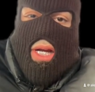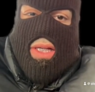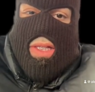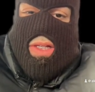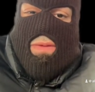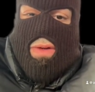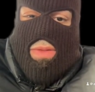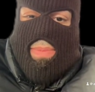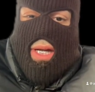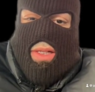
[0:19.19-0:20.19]
This is his
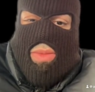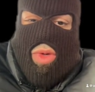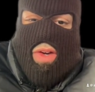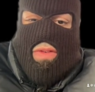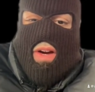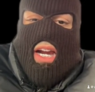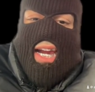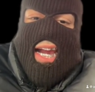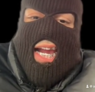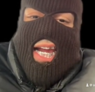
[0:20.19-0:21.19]
first bantamweight
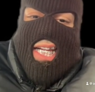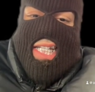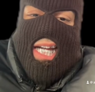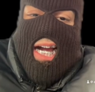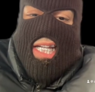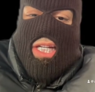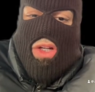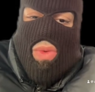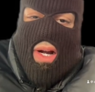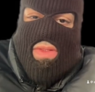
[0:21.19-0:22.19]
fight inside the
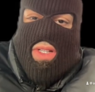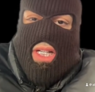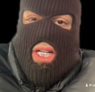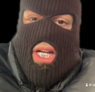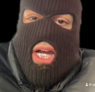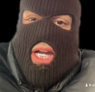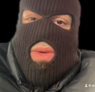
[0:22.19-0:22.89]
UFC.